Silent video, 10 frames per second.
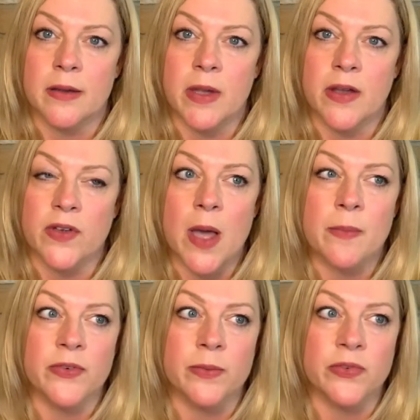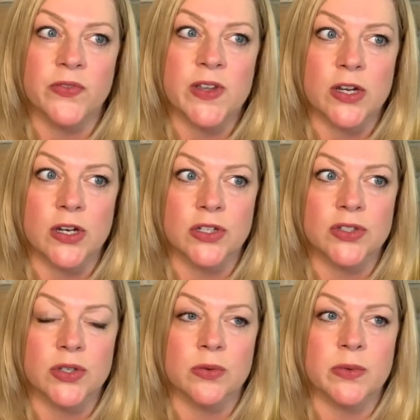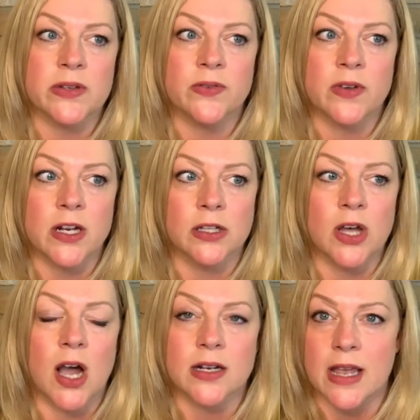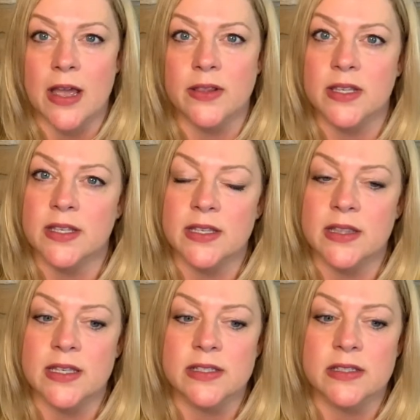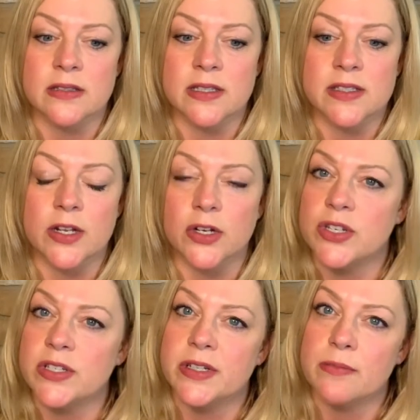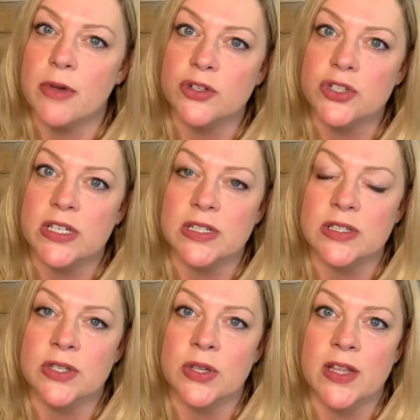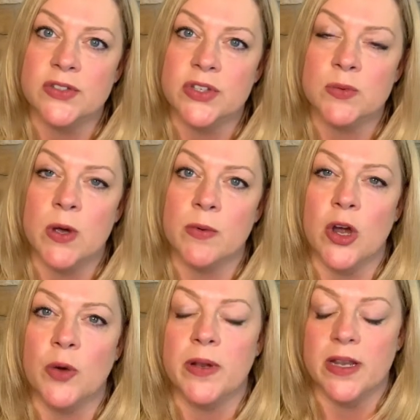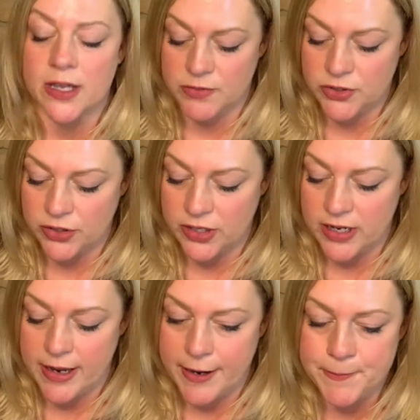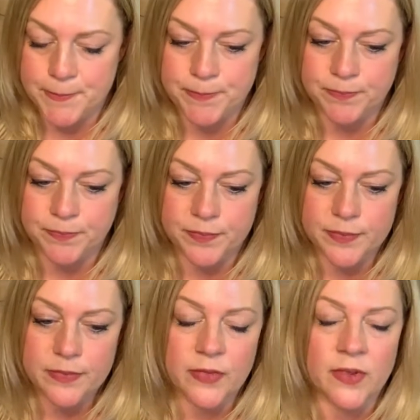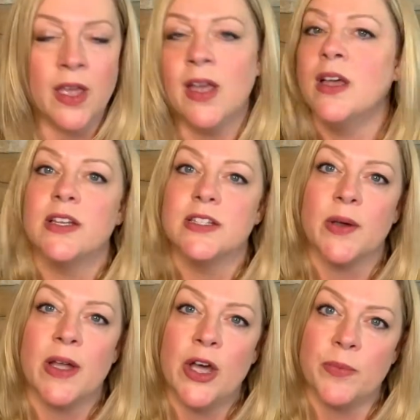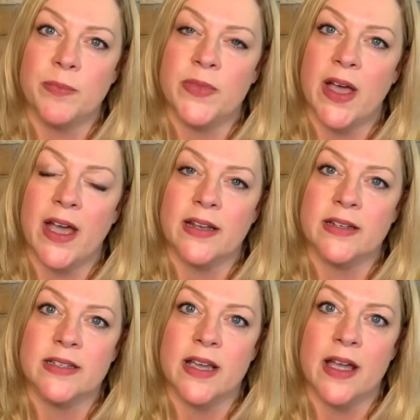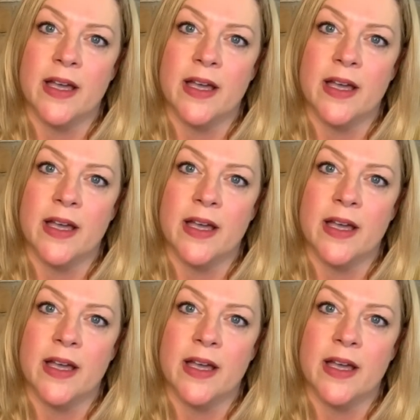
have come from fear. So we've kind of locked down these energies and emotions. So that's just what we're opening up to today. So I hope that